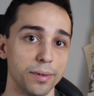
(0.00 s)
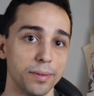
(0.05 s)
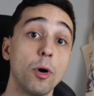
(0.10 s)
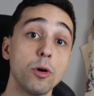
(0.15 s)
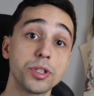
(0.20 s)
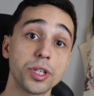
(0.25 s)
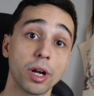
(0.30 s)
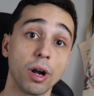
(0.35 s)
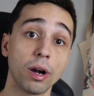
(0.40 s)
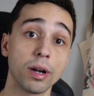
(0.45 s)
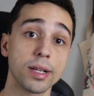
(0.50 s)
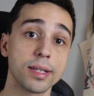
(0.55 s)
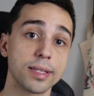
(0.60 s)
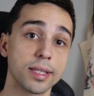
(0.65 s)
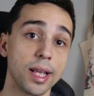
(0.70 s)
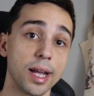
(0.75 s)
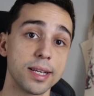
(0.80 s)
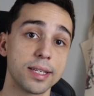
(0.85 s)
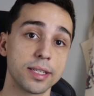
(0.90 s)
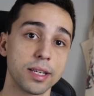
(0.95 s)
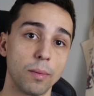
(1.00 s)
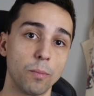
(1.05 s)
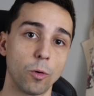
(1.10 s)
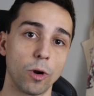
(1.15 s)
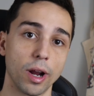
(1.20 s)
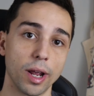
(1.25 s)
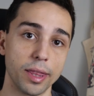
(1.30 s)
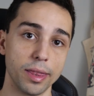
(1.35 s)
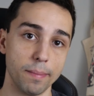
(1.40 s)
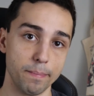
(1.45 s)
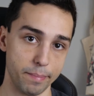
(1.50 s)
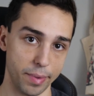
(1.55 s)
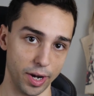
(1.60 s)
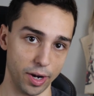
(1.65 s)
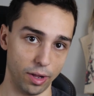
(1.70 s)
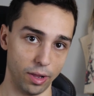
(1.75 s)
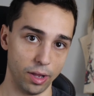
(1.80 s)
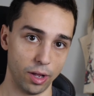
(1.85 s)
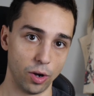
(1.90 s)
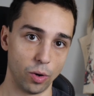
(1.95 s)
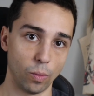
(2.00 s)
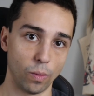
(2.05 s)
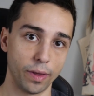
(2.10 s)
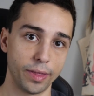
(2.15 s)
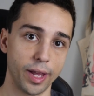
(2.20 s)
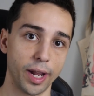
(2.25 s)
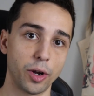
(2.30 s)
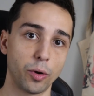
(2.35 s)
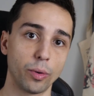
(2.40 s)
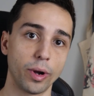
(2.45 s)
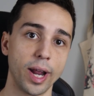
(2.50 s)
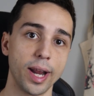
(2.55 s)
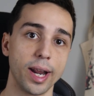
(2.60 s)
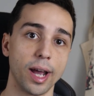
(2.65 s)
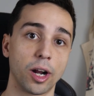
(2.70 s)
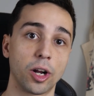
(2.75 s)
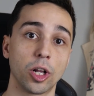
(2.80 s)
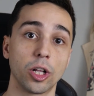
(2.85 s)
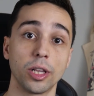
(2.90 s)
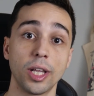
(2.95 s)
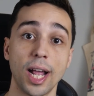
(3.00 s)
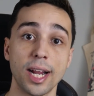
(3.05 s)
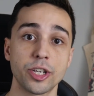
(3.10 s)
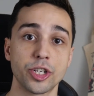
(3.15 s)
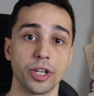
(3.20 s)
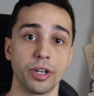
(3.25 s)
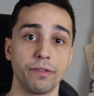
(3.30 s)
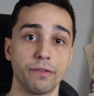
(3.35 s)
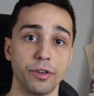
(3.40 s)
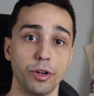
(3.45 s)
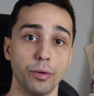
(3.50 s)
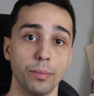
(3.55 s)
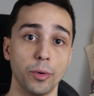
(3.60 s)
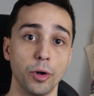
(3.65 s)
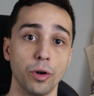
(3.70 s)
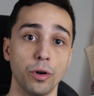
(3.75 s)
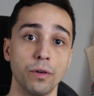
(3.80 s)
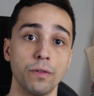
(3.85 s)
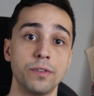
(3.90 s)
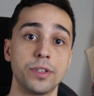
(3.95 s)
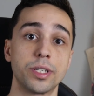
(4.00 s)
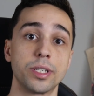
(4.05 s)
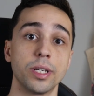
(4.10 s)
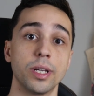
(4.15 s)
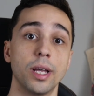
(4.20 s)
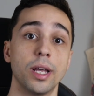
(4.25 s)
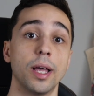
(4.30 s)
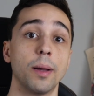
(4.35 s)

Most cardists lie somewhere in the middle, where they create a collection of new moves,